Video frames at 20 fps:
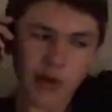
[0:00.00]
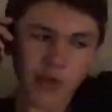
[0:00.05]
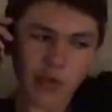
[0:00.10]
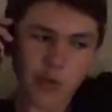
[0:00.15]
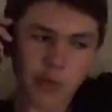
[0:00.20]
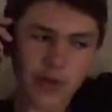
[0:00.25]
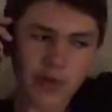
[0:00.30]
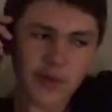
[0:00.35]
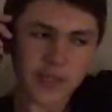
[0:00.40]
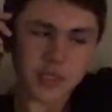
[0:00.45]
Well, the
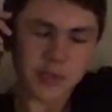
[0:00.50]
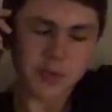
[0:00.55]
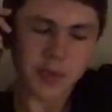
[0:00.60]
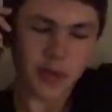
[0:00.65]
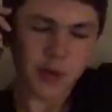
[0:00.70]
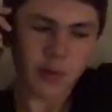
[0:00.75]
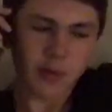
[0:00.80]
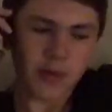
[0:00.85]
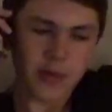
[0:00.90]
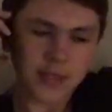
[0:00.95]
way the
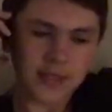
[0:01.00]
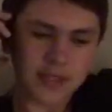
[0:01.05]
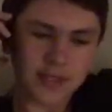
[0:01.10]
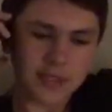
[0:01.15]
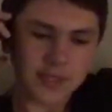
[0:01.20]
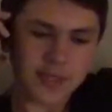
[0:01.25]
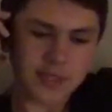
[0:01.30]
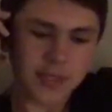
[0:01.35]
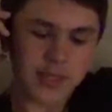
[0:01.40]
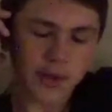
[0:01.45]
spell works
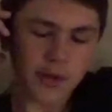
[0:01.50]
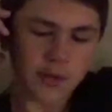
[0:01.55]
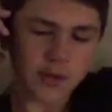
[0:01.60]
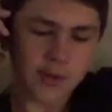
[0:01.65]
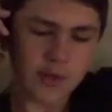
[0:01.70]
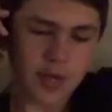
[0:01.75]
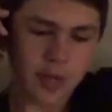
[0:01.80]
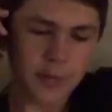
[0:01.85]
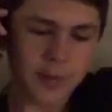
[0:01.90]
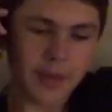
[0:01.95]
is the ghost
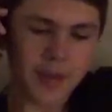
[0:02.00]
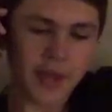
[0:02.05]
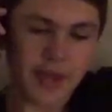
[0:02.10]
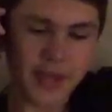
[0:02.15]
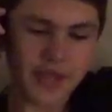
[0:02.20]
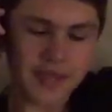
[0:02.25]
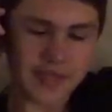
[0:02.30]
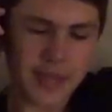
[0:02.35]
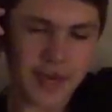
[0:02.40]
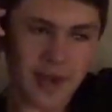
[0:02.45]
will come at
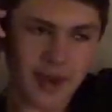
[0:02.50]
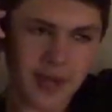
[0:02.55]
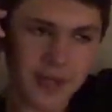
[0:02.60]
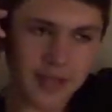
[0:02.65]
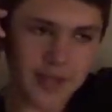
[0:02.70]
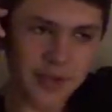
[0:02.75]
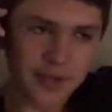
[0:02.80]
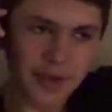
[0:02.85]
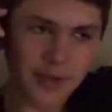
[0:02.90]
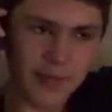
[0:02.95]
night to
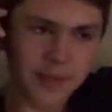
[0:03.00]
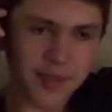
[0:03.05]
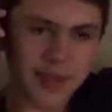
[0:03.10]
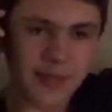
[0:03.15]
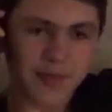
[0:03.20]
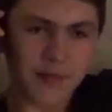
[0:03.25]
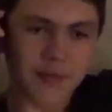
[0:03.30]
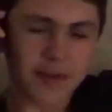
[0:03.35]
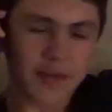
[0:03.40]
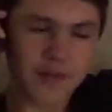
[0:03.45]
haunt you and
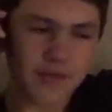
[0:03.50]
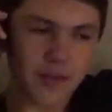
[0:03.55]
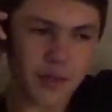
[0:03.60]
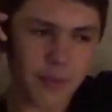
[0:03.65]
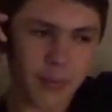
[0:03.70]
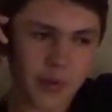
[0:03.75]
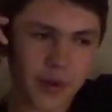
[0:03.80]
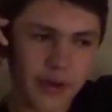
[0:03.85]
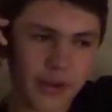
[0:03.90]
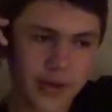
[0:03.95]
then leave you in the
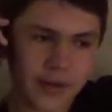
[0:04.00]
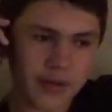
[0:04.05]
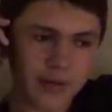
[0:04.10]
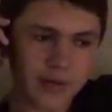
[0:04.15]
morning.